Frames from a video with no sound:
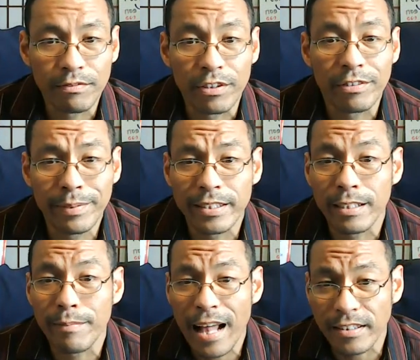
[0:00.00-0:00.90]

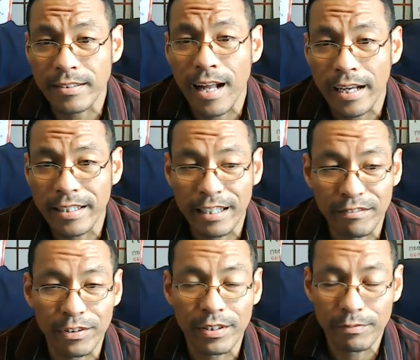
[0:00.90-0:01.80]
rebuilding Palestine and
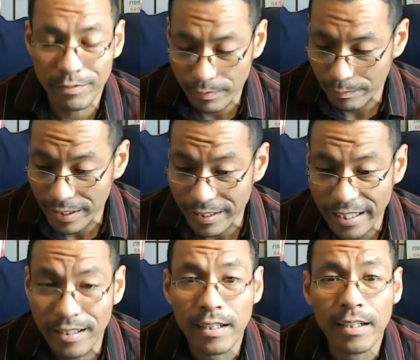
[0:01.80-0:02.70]
for
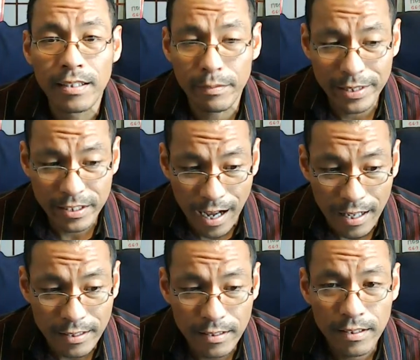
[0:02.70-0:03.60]
building the
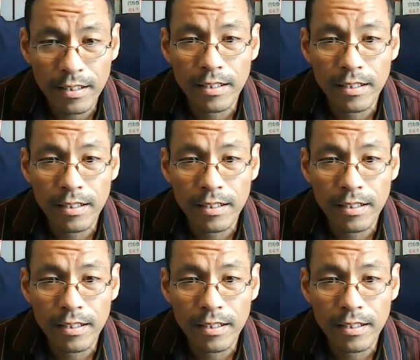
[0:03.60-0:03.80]
Mishkan,